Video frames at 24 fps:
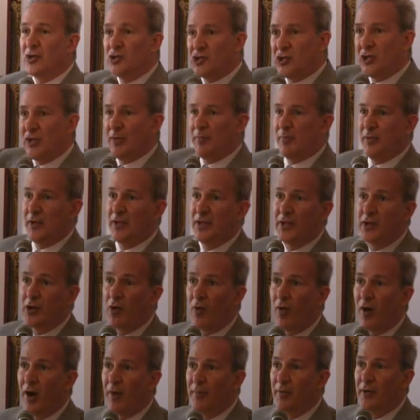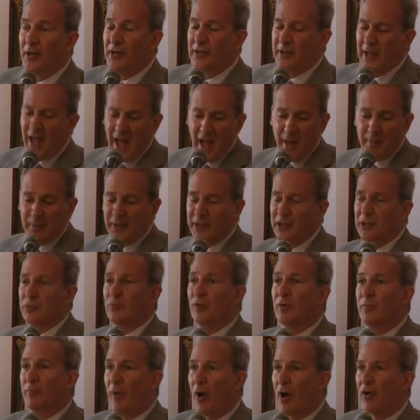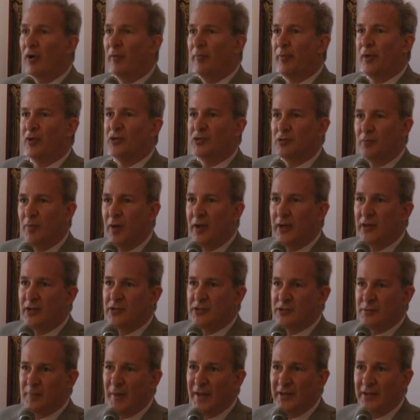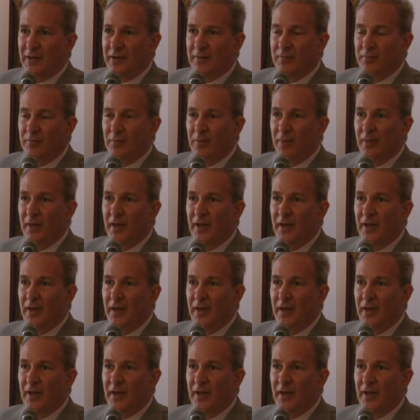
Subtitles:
the GDP to go up. Yeah, because we borrowed a bunch of money and spent it.